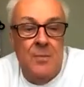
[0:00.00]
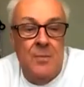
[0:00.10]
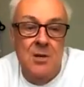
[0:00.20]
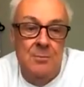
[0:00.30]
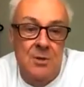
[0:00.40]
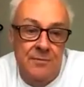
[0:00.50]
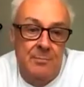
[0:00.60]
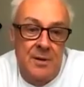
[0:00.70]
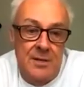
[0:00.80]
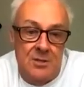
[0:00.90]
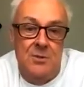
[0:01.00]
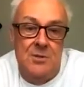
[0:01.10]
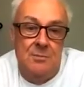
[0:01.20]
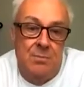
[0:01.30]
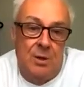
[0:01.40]
you move the bit
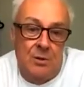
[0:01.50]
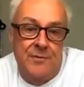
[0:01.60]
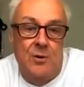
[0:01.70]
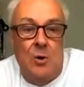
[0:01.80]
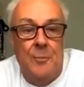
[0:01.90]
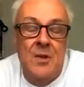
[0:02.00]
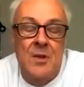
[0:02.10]
onto block 4.